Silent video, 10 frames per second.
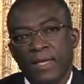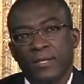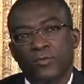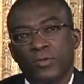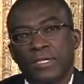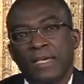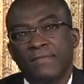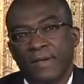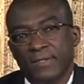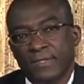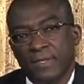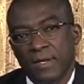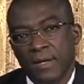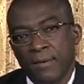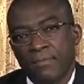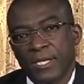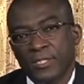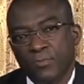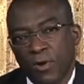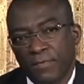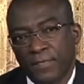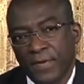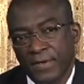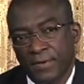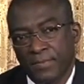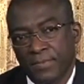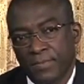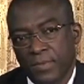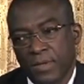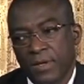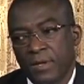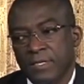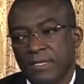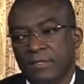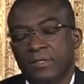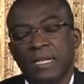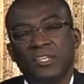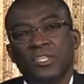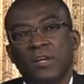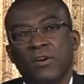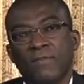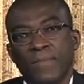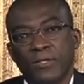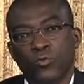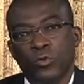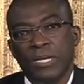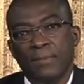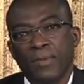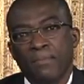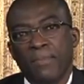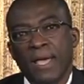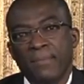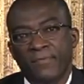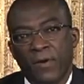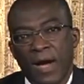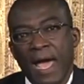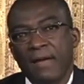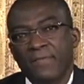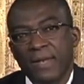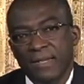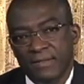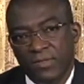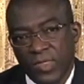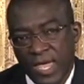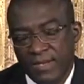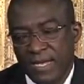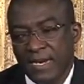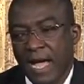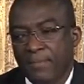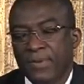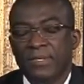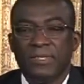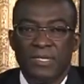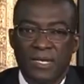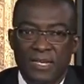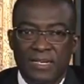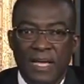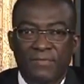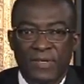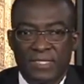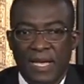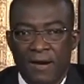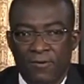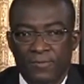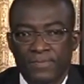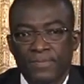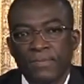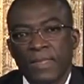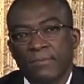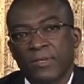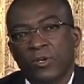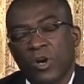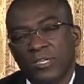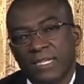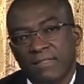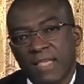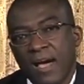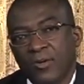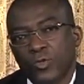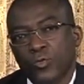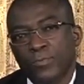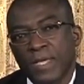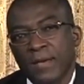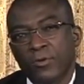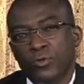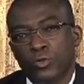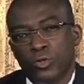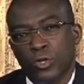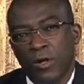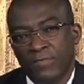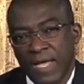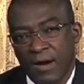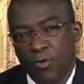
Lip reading: It would give us much more freedom. The national government would not be blamed for every little thing that happens in every town, because the towns would be able to solve their